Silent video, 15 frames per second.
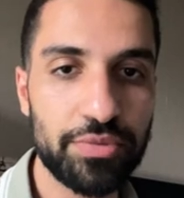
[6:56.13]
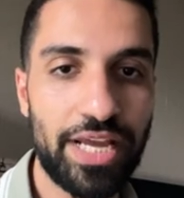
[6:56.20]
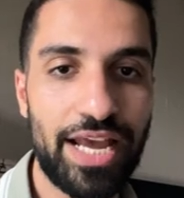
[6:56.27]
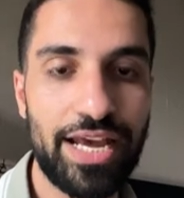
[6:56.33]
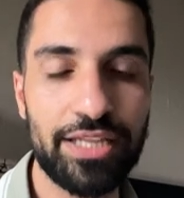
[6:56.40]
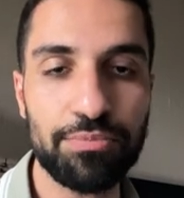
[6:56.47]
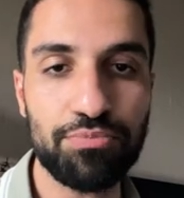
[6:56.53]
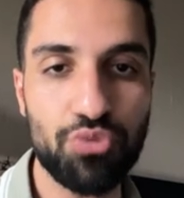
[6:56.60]

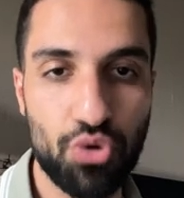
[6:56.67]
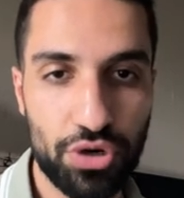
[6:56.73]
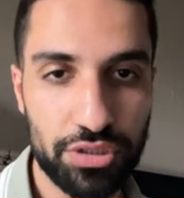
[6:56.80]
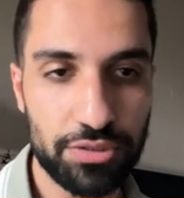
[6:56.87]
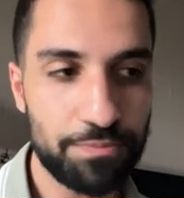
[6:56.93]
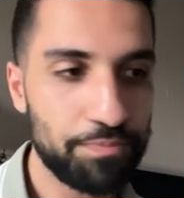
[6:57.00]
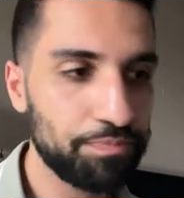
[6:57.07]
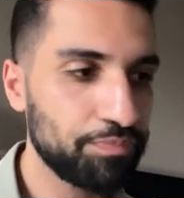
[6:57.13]
and booked.
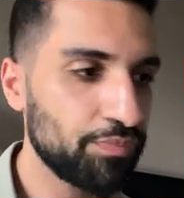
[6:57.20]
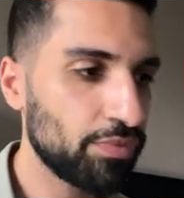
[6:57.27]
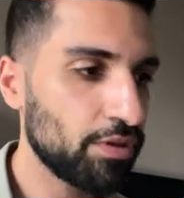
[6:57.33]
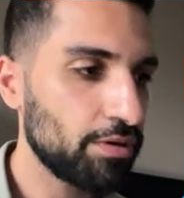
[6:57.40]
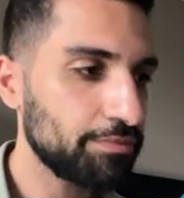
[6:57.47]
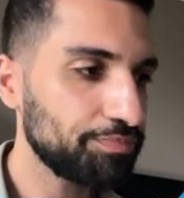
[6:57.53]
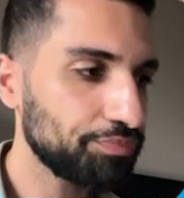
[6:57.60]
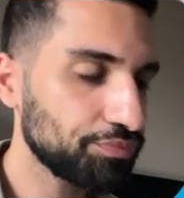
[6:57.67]

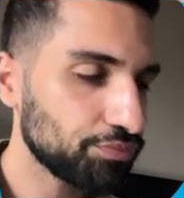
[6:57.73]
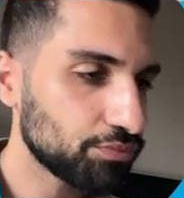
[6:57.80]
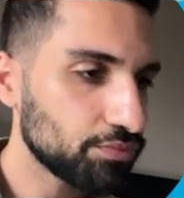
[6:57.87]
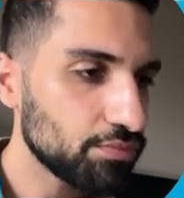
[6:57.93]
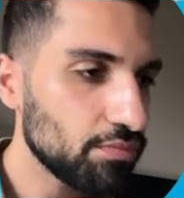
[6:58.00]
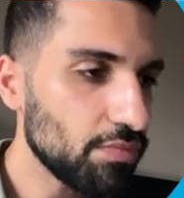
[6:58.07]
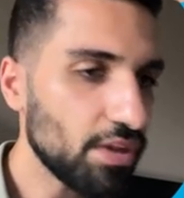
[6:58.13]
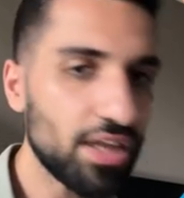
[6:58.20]

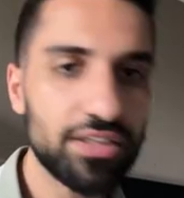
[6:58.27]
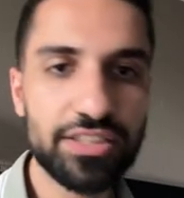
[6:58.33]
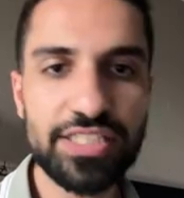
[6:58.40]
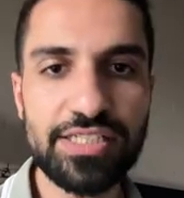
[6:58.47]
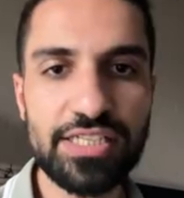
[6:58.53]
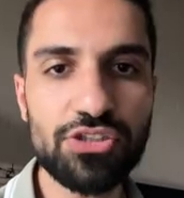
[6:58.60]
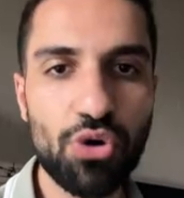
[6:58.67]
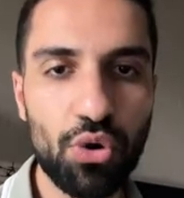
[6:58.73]
This
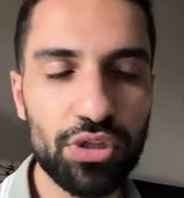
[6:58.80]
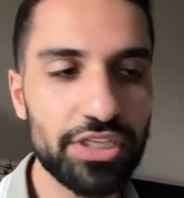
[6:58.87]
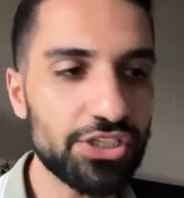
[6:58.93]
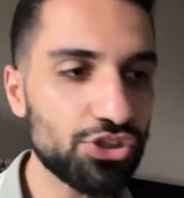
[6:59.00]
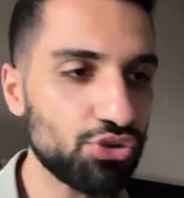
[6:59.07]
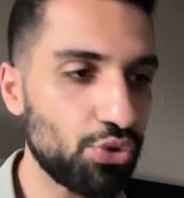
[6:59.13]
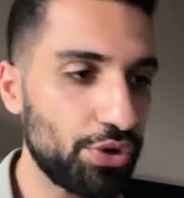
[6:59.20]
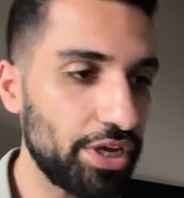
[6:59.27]
is whole the
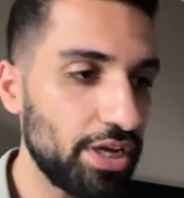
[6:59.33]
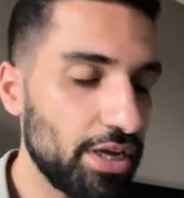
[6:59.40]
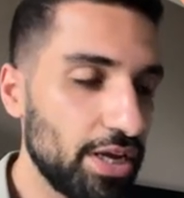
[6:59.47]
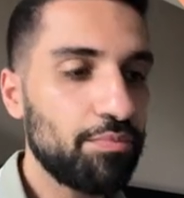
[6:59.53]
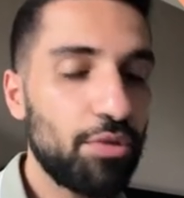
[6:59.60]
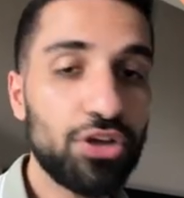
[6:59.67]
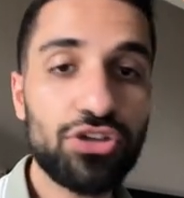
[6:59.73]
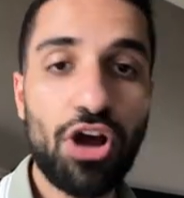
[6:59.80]
story.
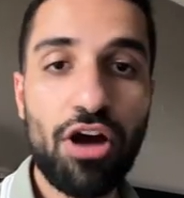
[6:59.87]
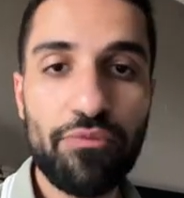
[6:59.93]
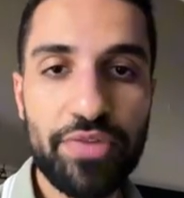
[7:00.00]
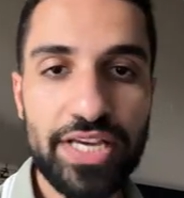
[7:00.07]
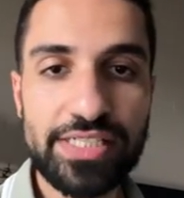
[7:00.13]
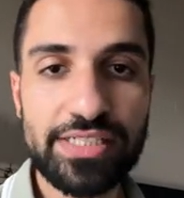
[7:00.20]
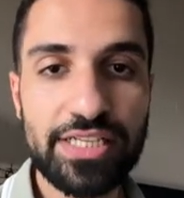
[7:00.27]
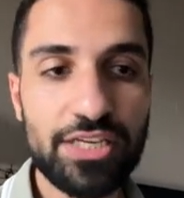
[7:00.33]
But
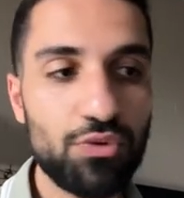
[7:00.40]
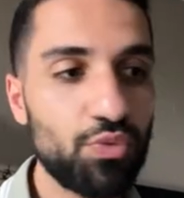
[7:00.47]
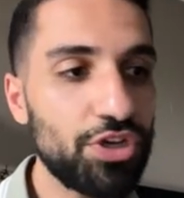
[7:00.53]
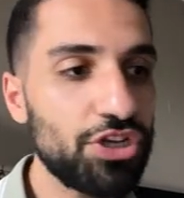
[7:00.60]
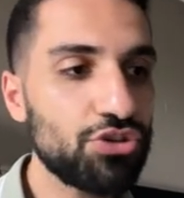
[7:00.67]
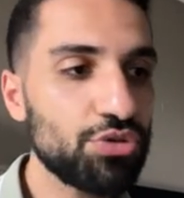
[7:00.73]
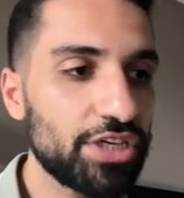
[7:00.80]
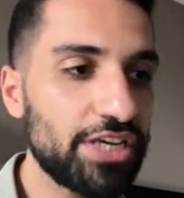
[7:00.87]
obviously we
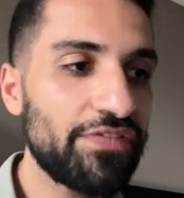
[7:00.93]
need to give